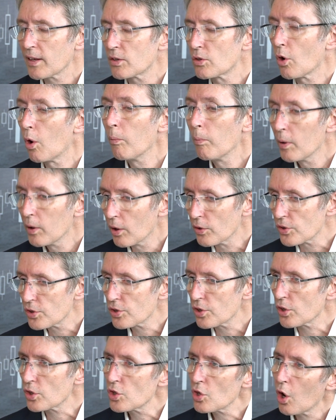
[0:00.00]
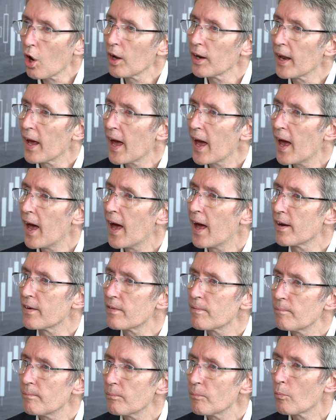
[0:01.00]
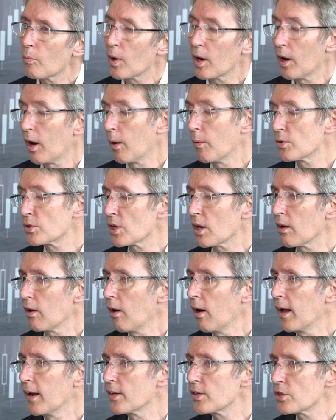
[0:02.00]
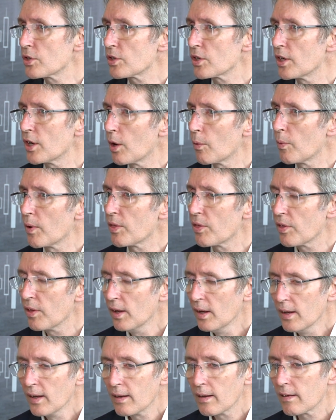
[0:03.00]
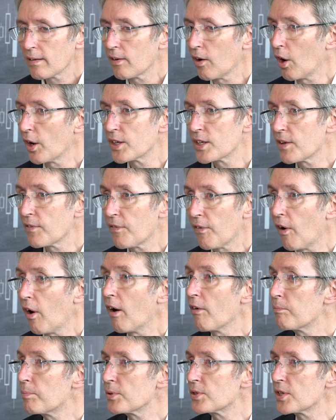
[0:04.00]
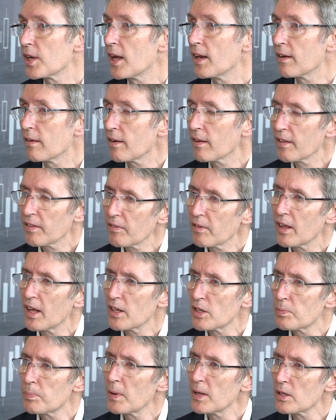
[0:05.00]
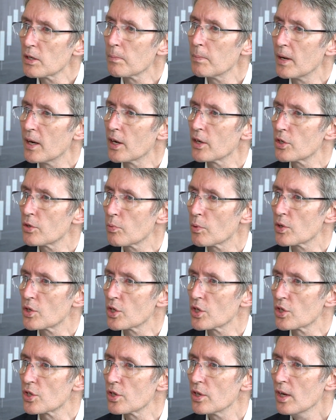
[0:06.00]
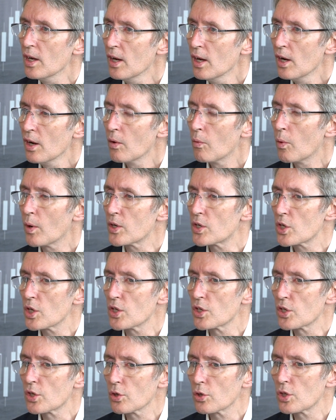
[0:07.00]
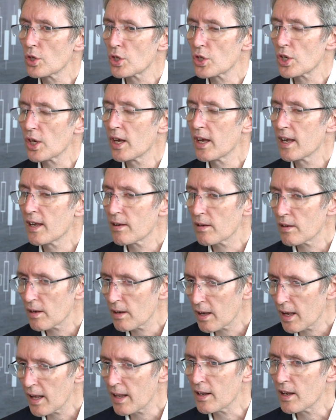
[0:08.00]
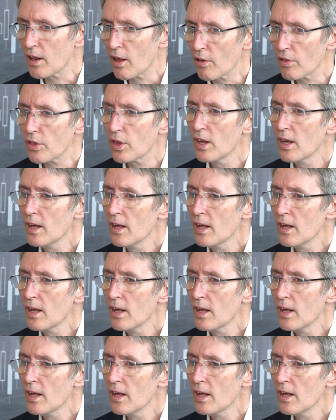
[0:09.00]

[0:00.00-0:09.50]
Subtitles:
dominance that China had when I was at Linus, you know, with 95%, it's been diminished, which is good to see in that,